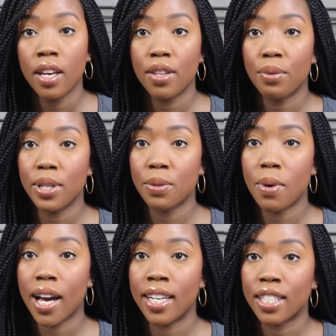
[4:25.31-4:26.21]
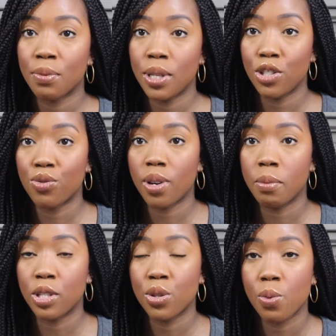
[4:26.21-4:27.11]
The reason why I switched
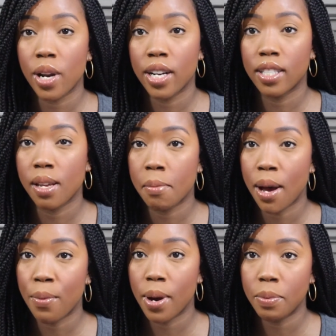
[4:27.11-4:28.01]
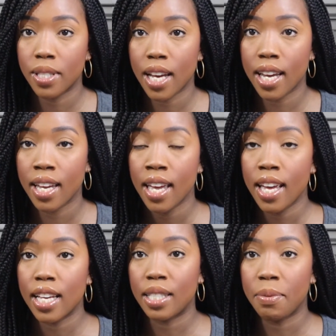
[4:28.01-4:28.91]
from Square to my website
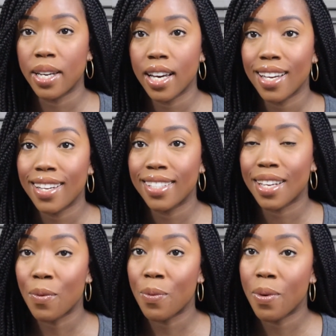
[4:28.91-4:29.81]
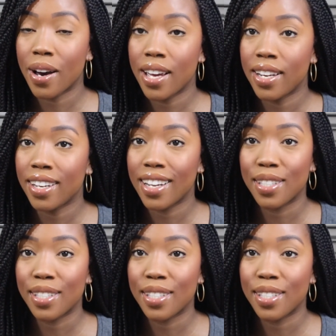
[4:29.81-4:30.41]
is because one,